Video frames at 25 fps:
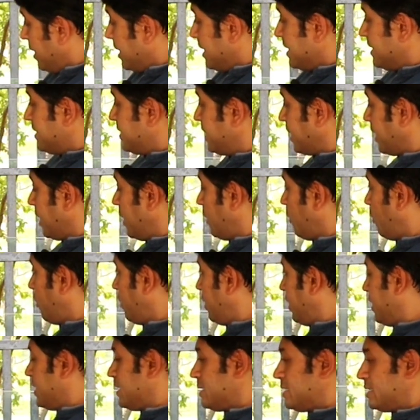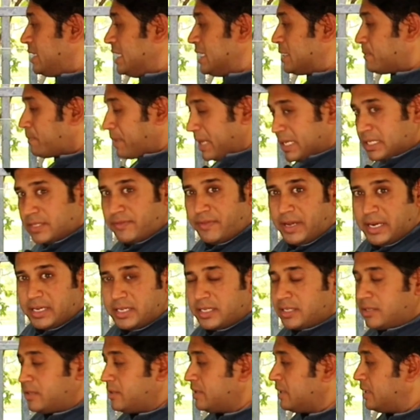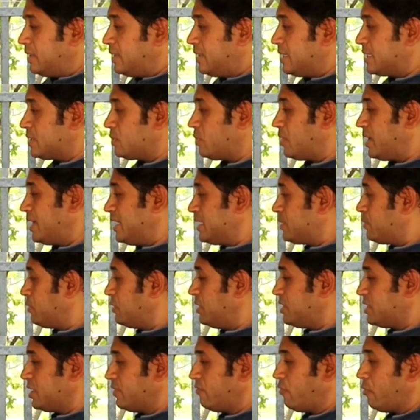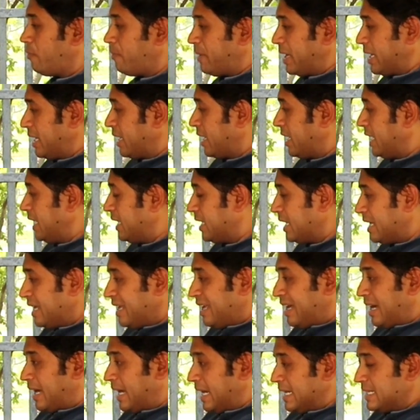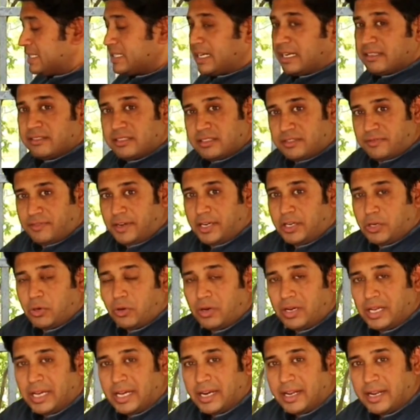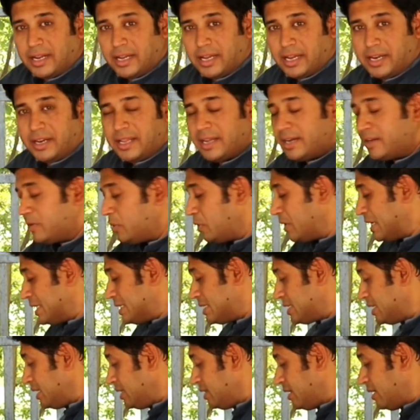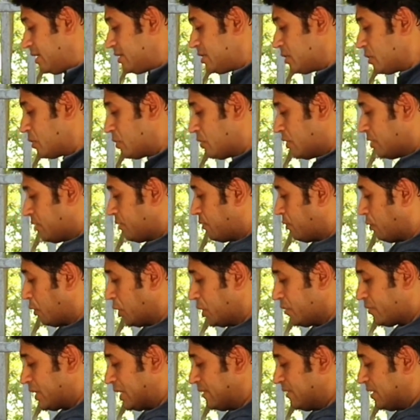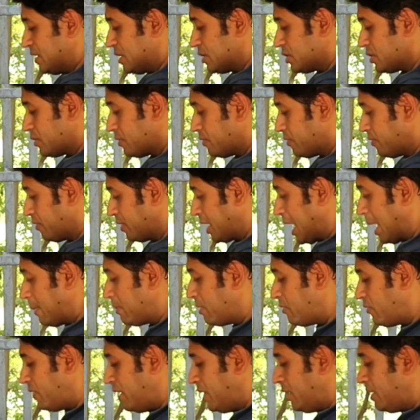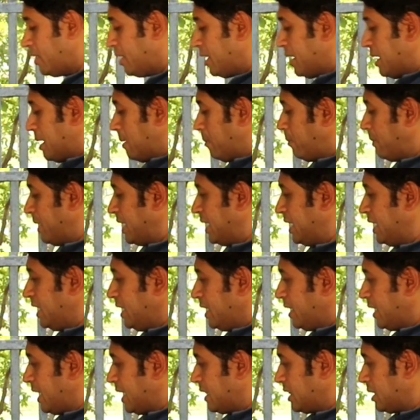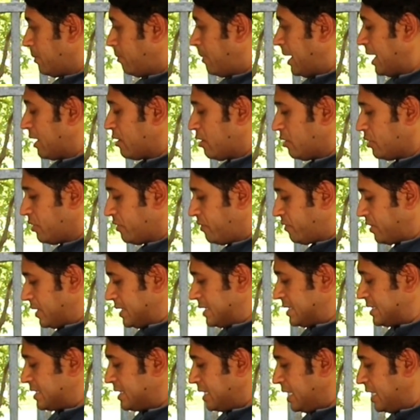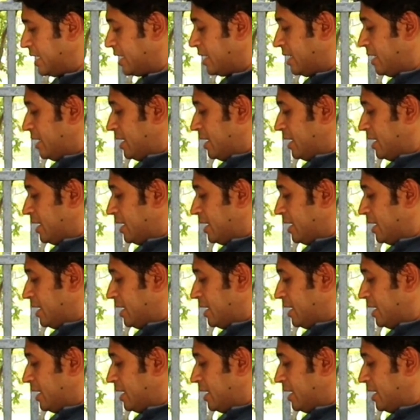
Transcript: Second on is the space factor. This one is positioned for my height. I stand 6 feet tall, and yet you can see there is a good 4 to 5 inches of gap between my knee and the back of the front seat.